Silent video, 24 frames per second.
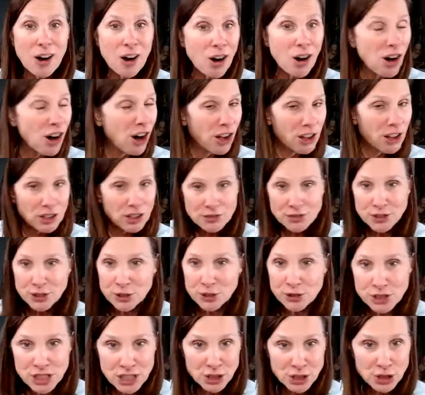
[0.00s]
all of
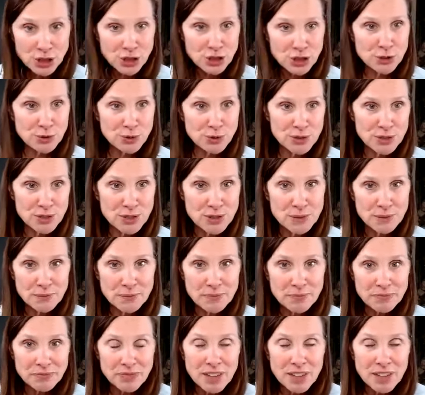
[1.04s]
your tissues
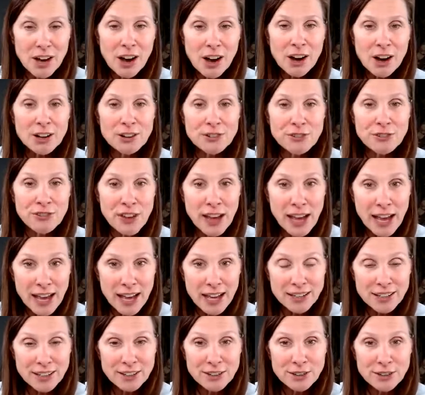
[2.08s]
are
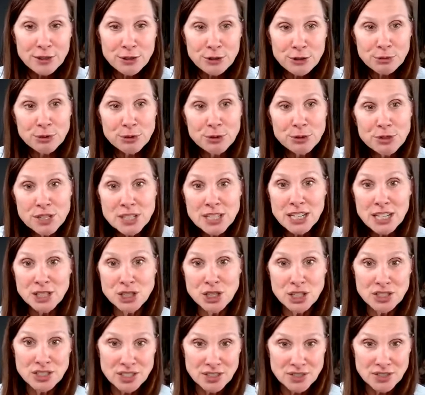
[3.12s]
fed through the
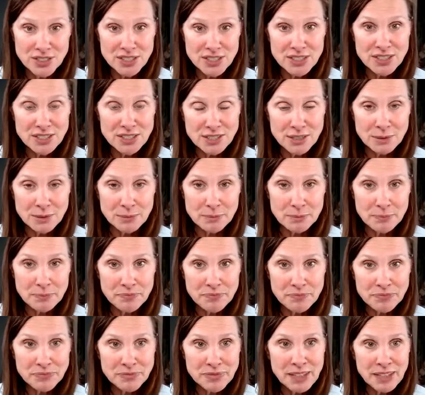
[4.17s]
digestive system.
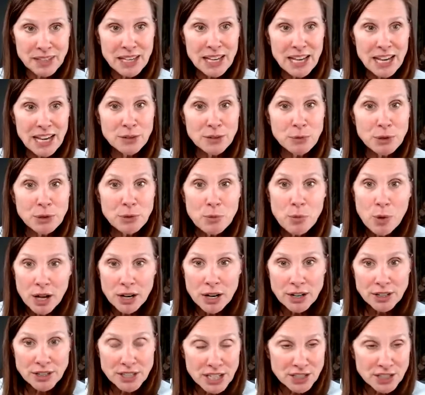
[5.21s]
And we
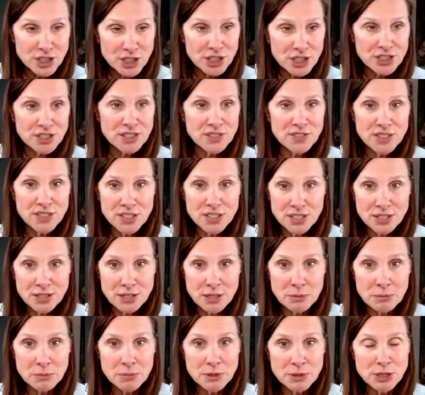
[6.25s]
want our digestive
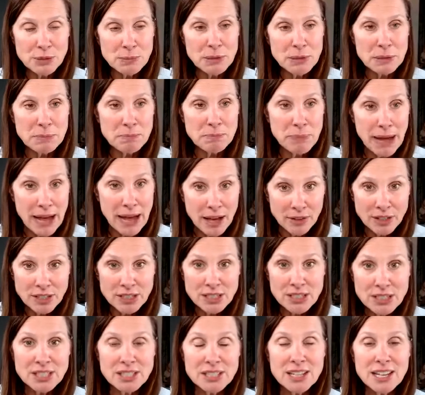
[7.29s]
system to be
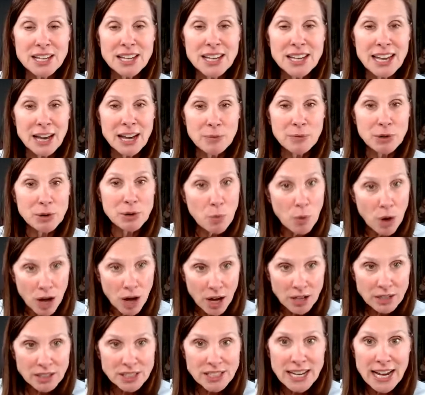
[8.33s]
balanced, and we
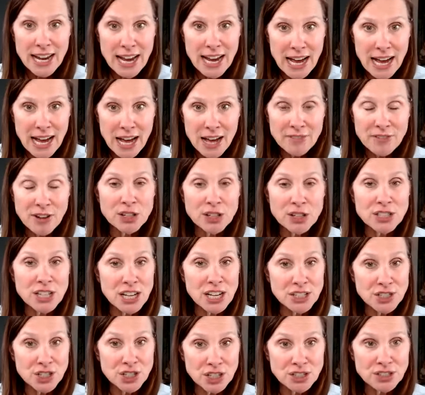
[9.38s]
want to have our
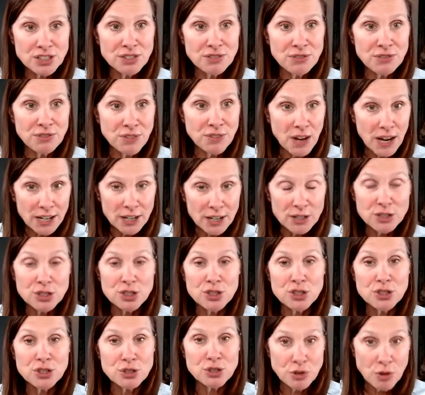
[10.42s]
digestive fire
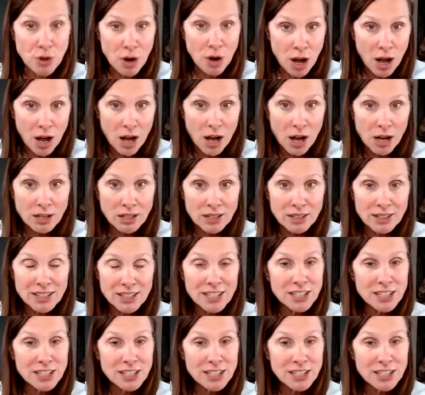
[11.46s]
strong,